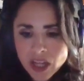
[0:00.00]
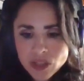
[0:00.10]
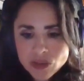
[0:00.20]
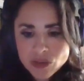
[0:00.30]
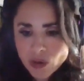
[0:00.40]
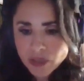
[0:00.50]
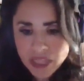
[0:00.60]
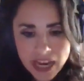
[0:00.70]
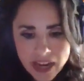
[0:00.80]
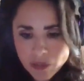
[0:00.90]
So
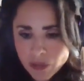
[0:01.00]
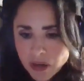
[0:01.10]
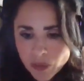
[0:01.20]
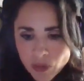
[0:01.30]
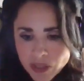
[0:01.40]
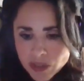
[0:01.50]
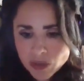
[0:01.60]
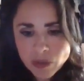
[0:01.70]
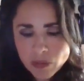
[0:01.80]
yeah, once we